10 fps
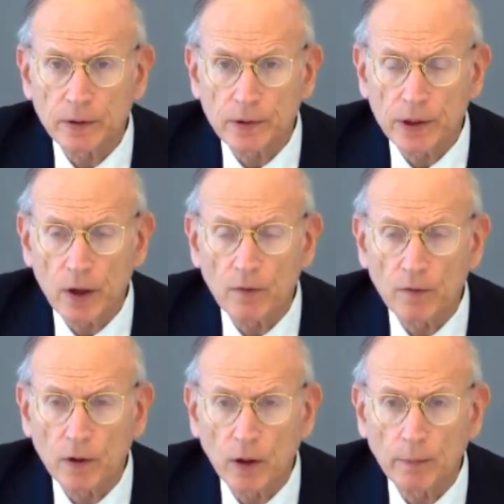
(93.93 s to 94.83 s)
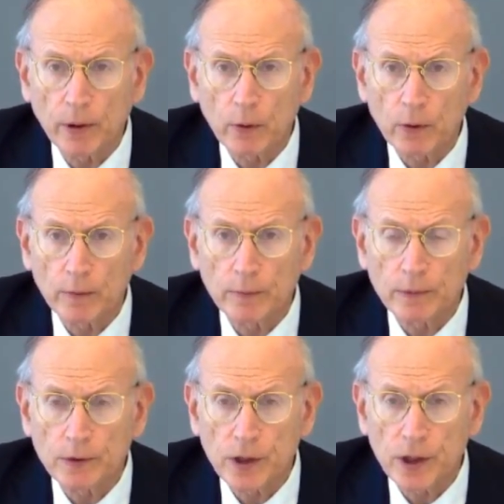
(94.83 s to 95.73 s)
who is the overall program
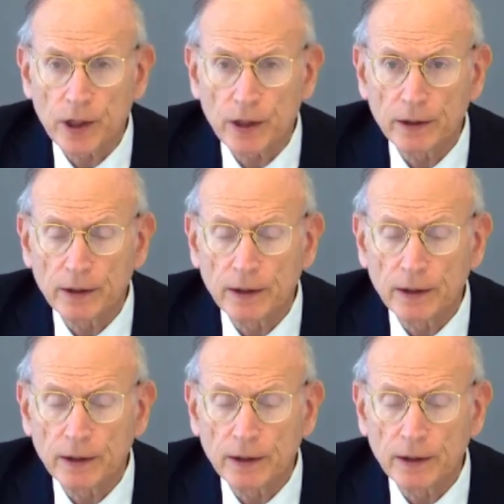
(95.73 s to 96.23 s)
chair,